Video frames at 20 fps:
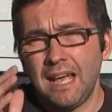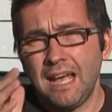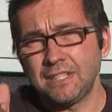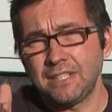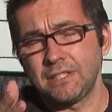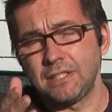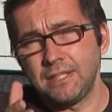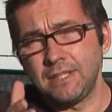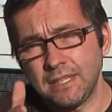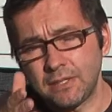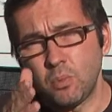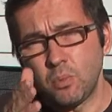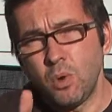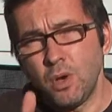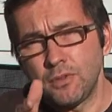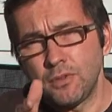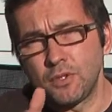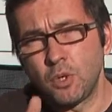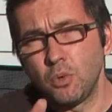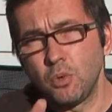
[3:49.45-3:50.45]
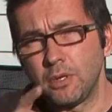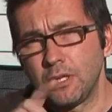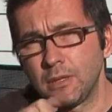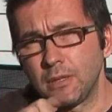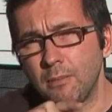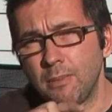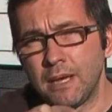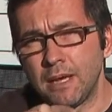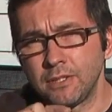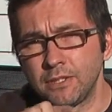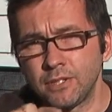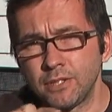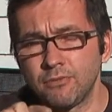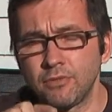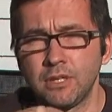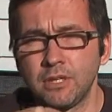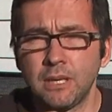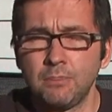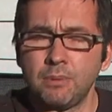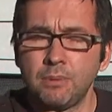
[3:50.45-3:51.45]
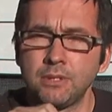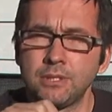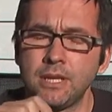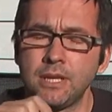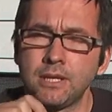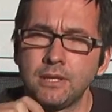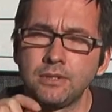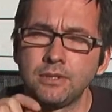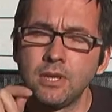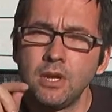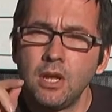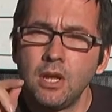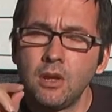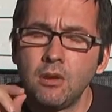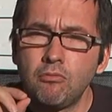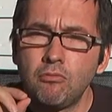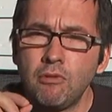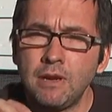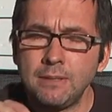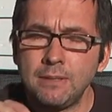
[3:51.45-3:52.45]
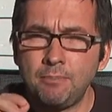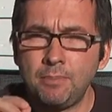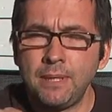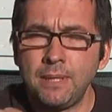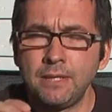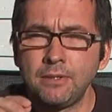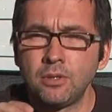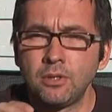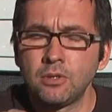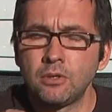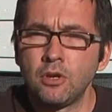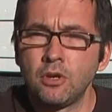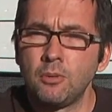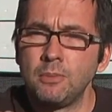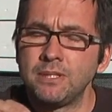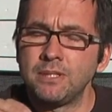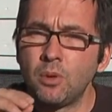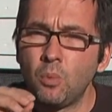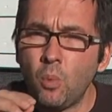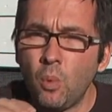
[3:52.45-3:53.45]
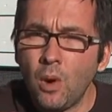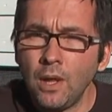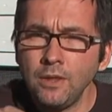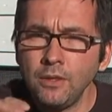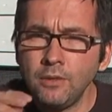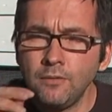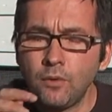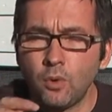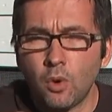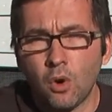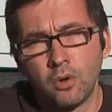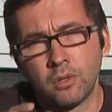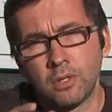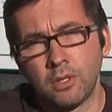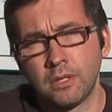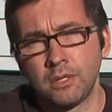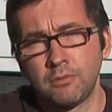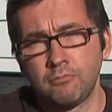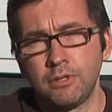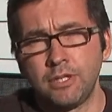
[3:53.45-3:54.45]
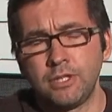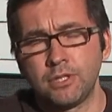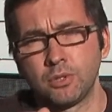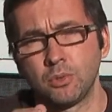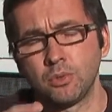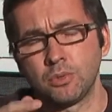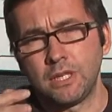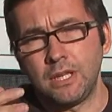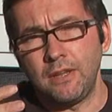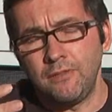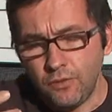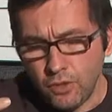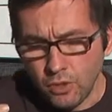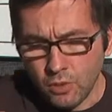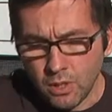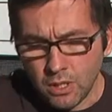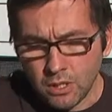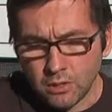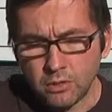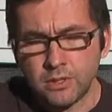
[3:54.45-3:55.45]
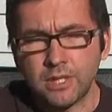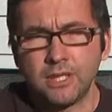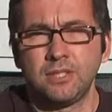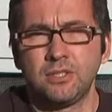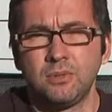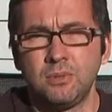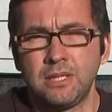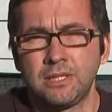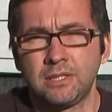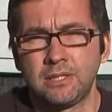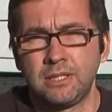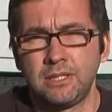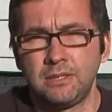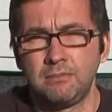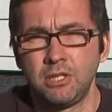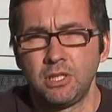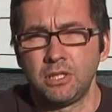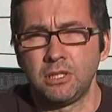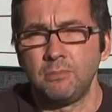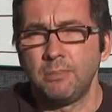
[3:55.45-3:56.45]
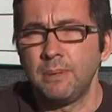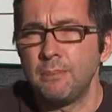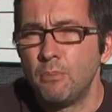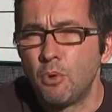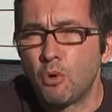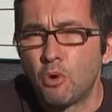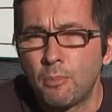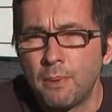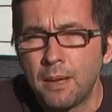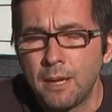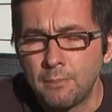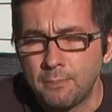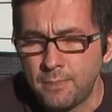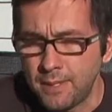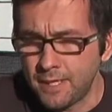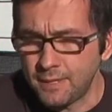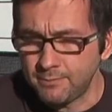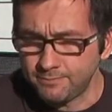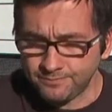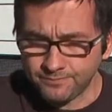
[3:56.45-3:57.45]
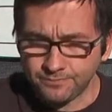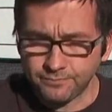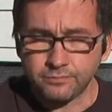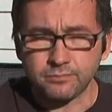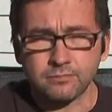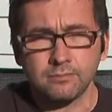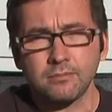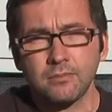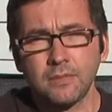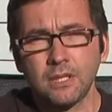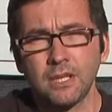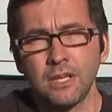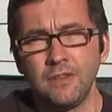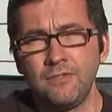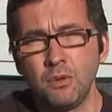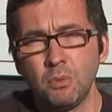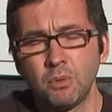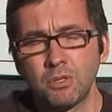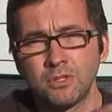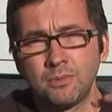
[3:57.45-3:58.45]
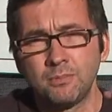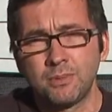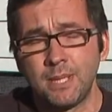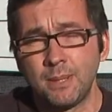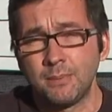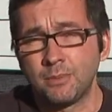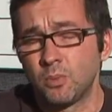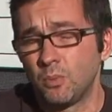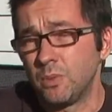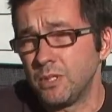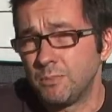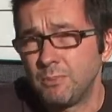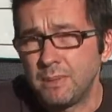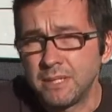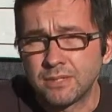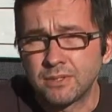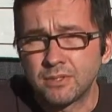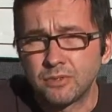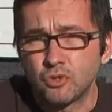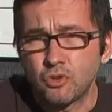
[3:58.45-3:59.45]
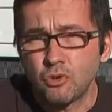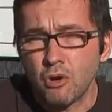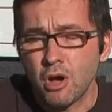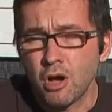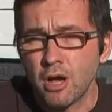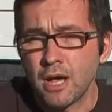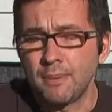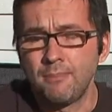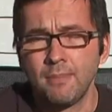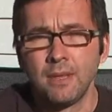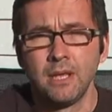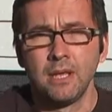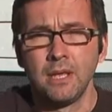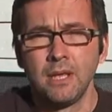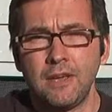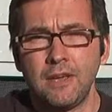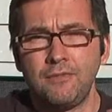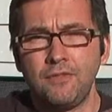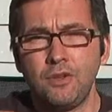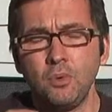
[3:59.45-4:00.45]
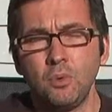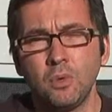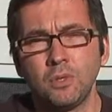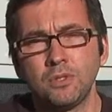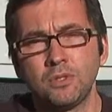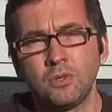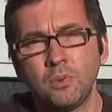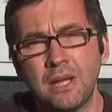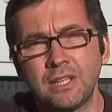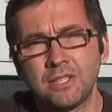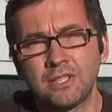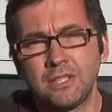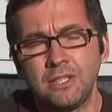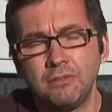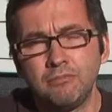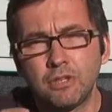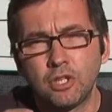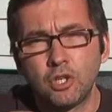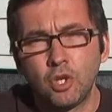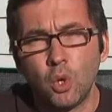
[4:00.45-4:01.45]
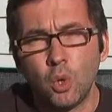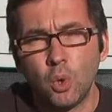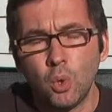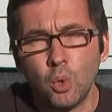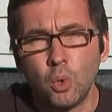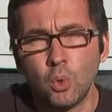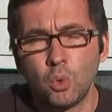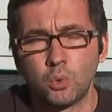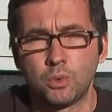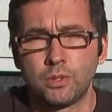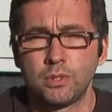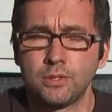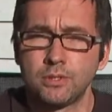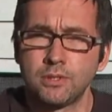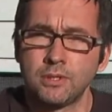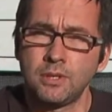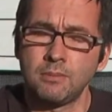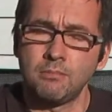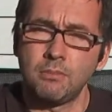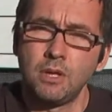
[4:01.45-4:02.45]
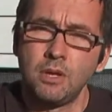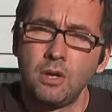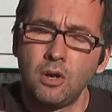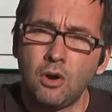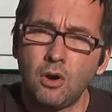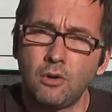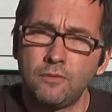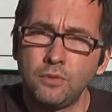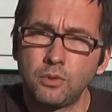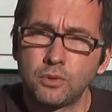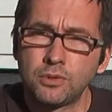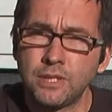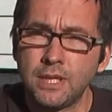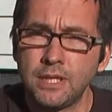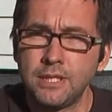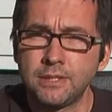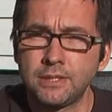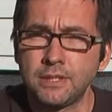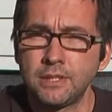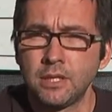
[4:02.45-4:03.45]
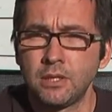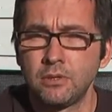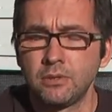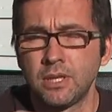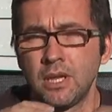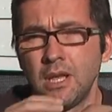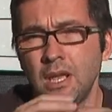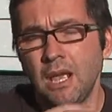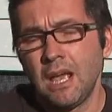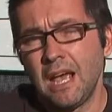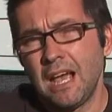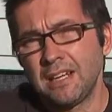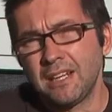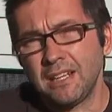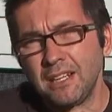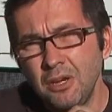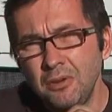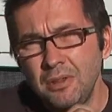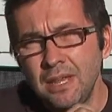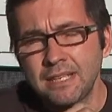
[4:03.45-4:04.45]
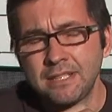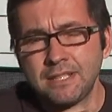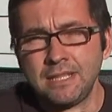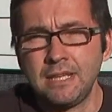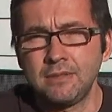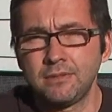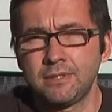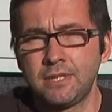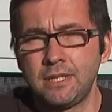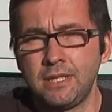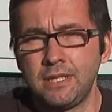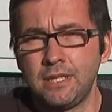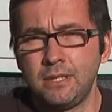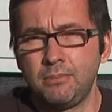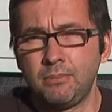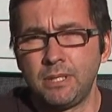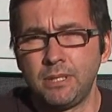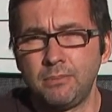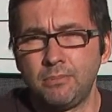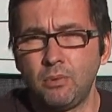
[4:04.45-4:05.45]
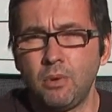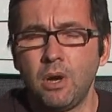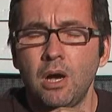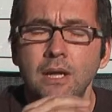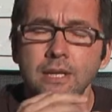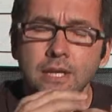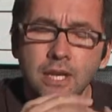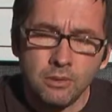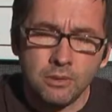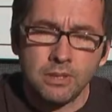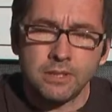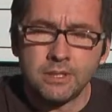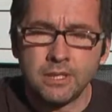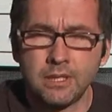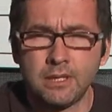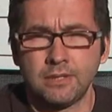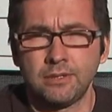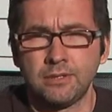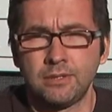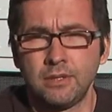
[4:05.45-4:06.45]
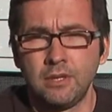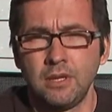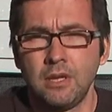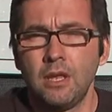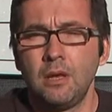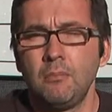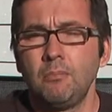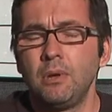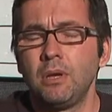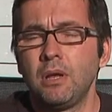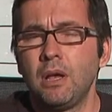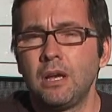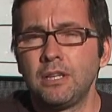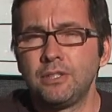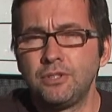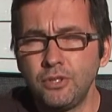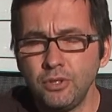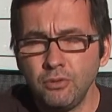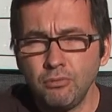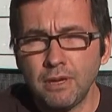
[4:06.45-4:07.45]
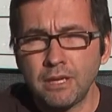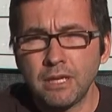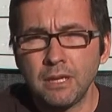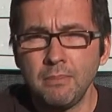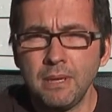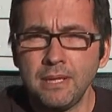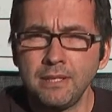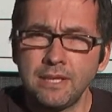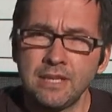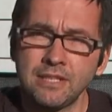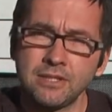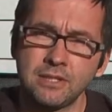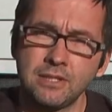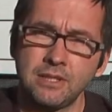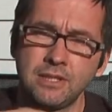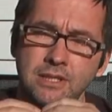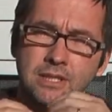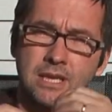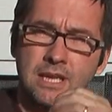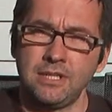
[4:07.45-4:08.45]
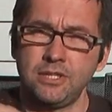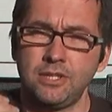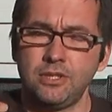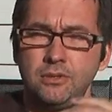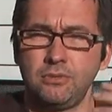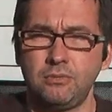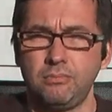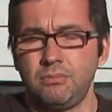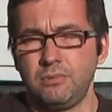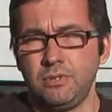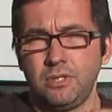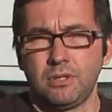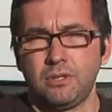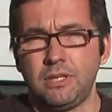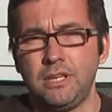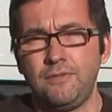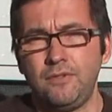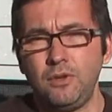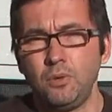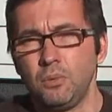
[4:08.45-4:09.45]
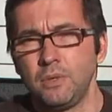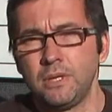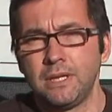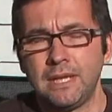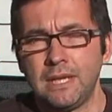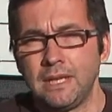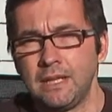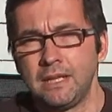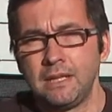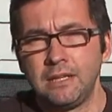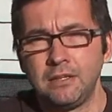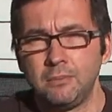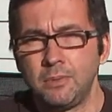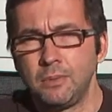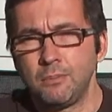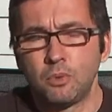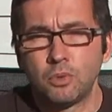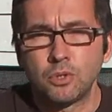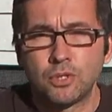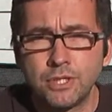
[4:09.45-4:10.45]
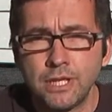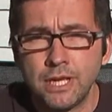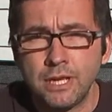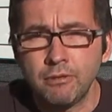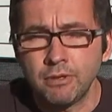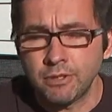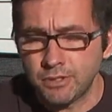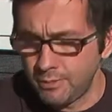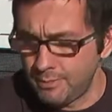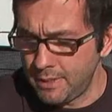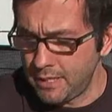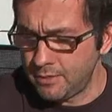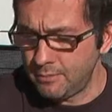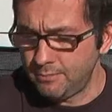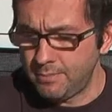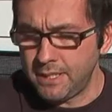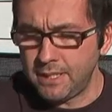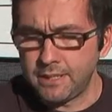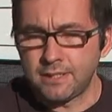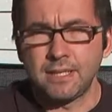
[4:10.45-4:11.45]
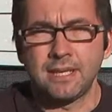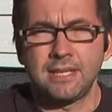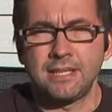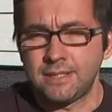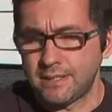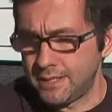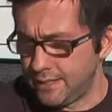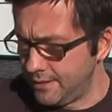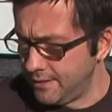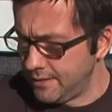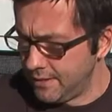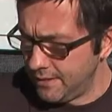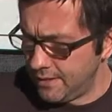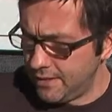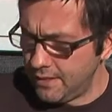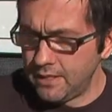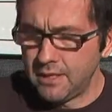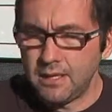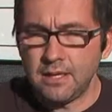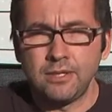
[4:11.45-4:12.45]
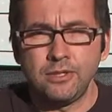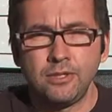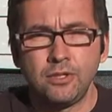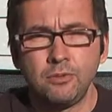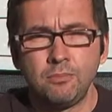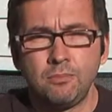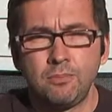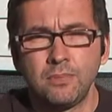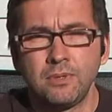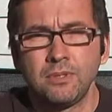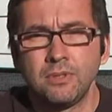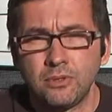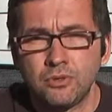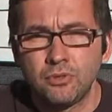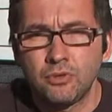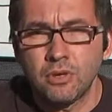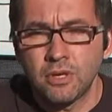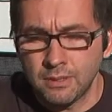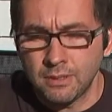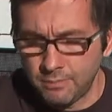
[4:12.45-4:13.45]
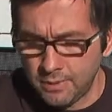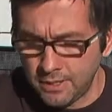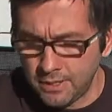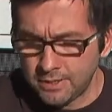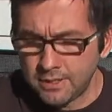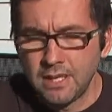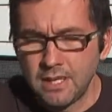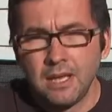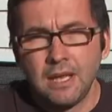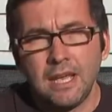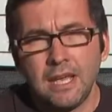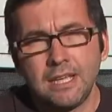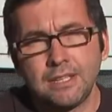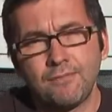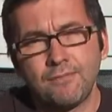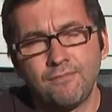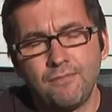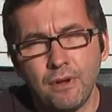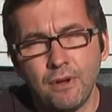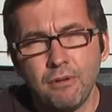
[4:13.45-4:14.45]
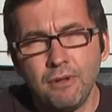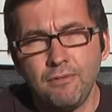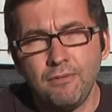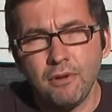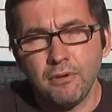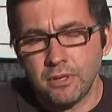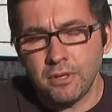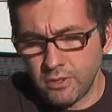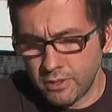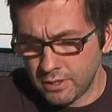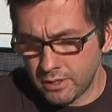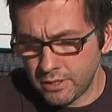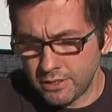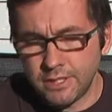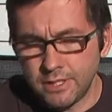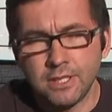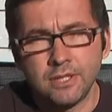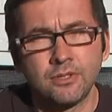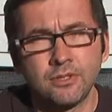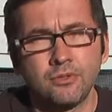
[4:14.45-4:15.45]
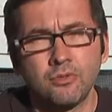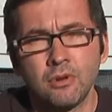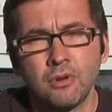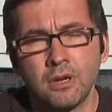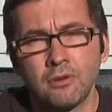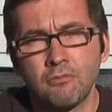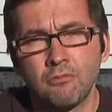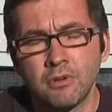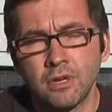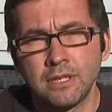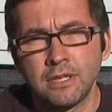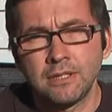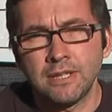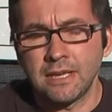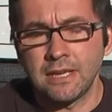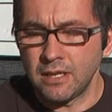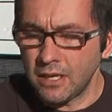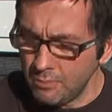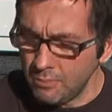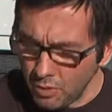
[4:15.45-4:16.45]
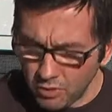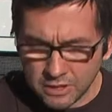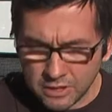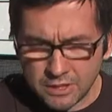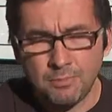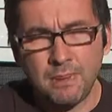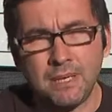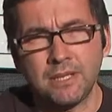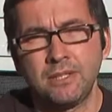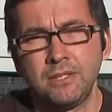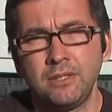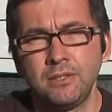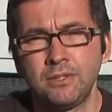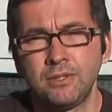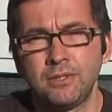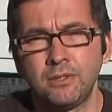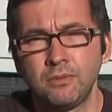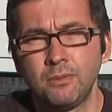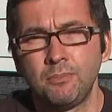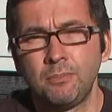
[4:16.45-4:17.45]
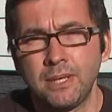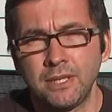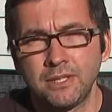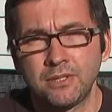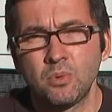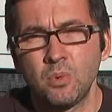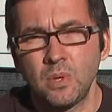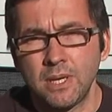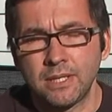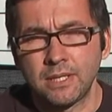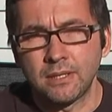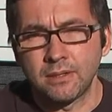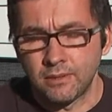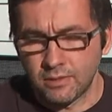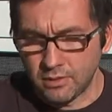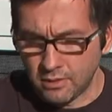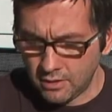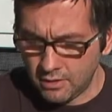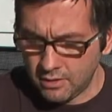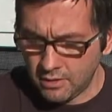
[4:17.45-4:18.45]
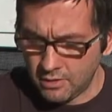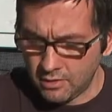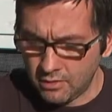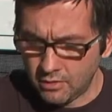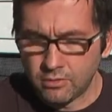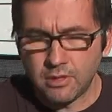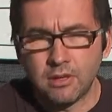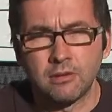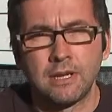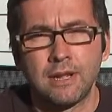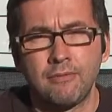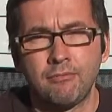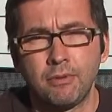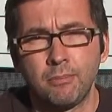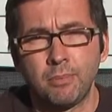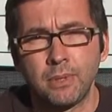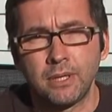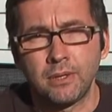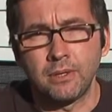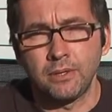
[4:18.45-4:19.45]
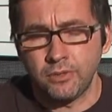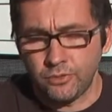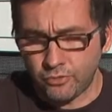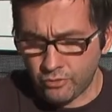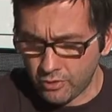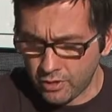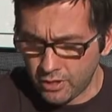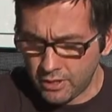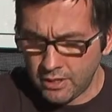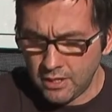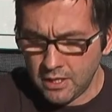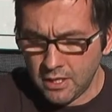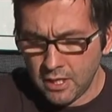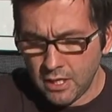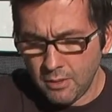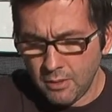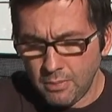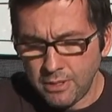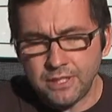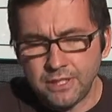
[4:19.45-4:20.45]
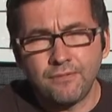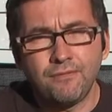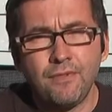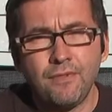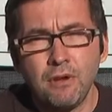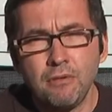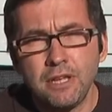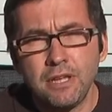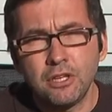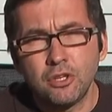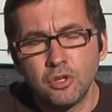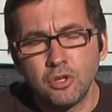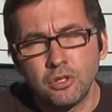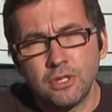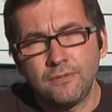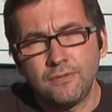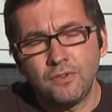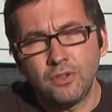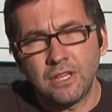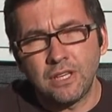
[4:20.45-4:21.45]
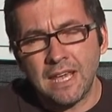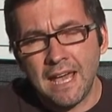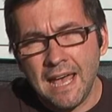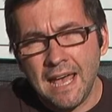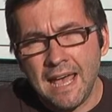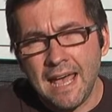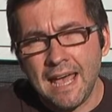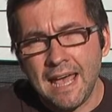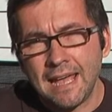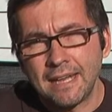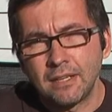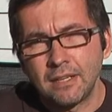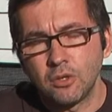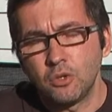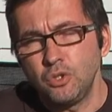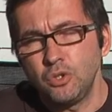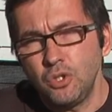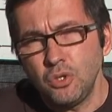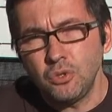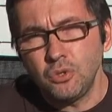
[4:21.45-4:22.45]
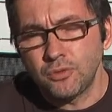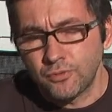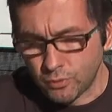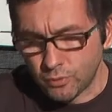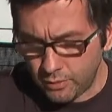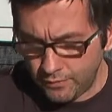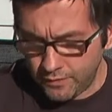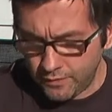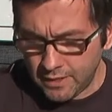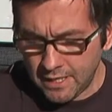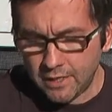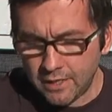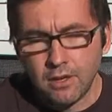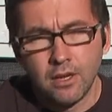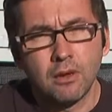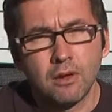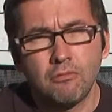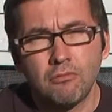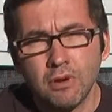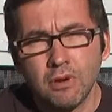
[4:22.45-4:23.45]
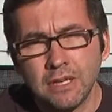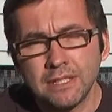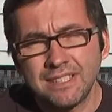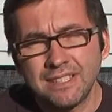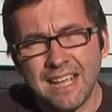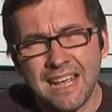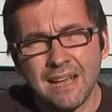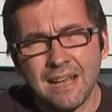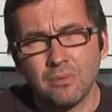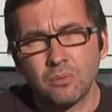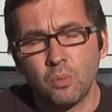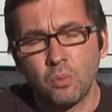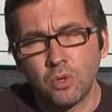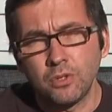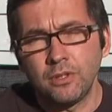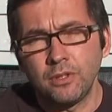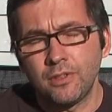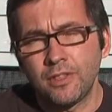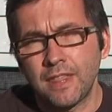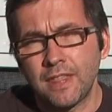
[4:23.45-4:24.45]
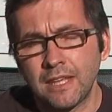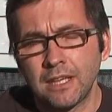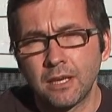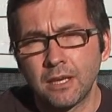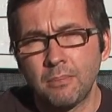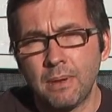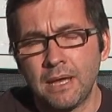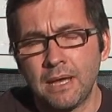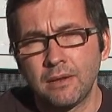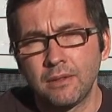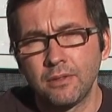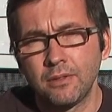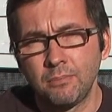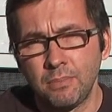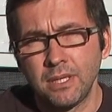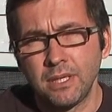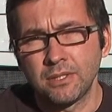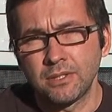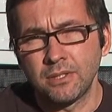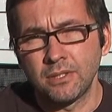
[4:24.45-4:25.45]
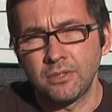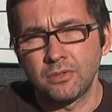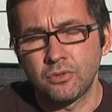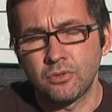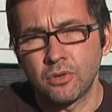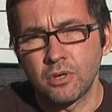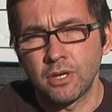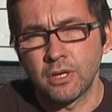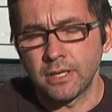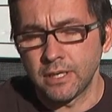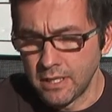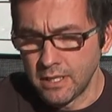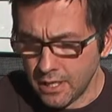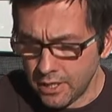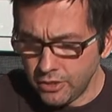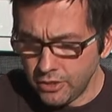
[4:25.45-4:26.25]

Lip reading: Actually, that's worth talking about just for a couple of seconds. Ratebeer.com is a wonderful online resource. If you are looking to actually learn a bit more about beer, if you want some tips on which beers to try, if you want to actually record some of your tasting notes, and I know that sounds geeky, people, I know it does, but I do recommend, actually, as you know, if you want to get a little bit more serious about beer tasting and you know trying beers, it's a very, very good idea to try and write down. I'm not expecting you to do a Beer Sweden on every beer that you try, but it's very good if you can, or useful if you can, write down what you think about the beers that you're trying.